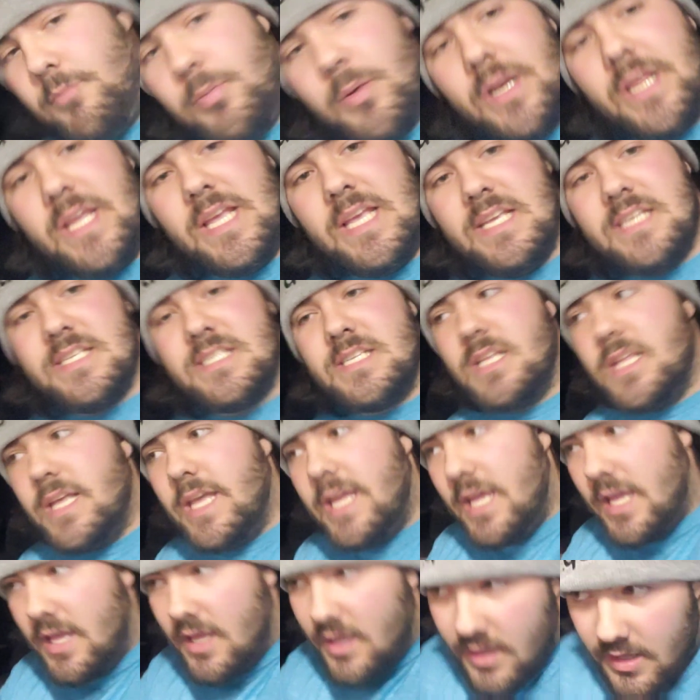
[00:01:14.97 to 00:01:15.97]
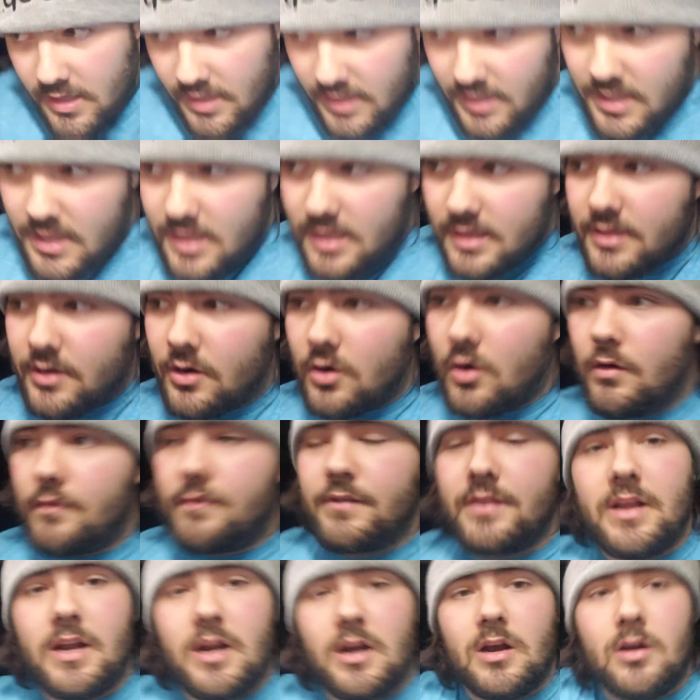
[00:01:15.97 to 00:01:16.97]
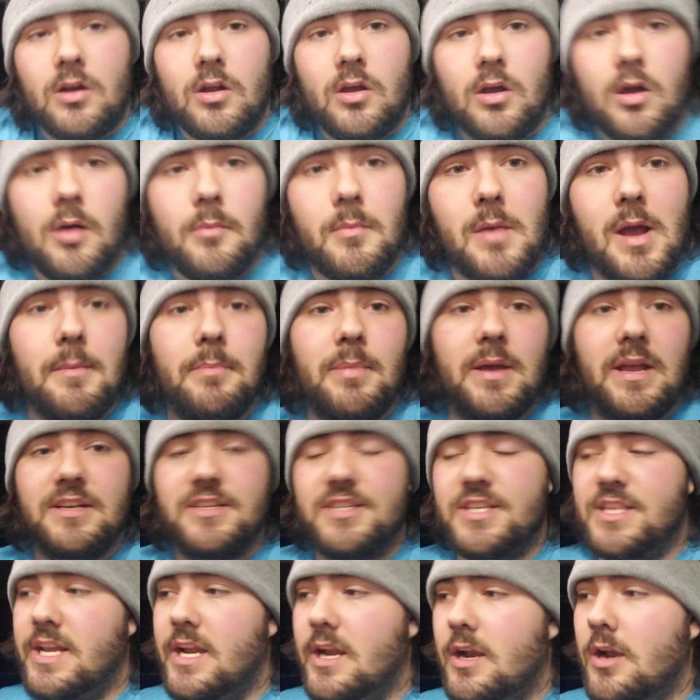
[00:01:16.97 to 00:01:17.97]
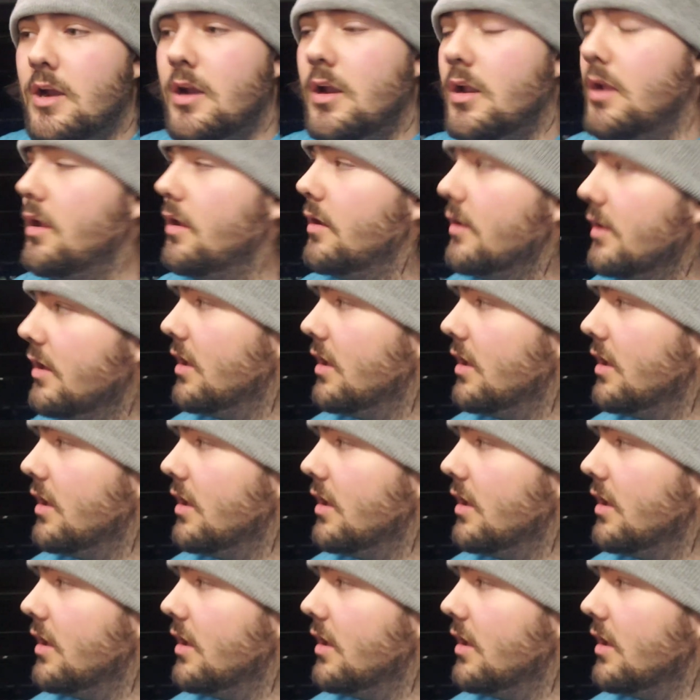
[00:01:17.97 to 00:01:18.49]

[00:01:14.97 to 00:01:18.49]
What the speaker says: pretty easily. They're over there on my bench there.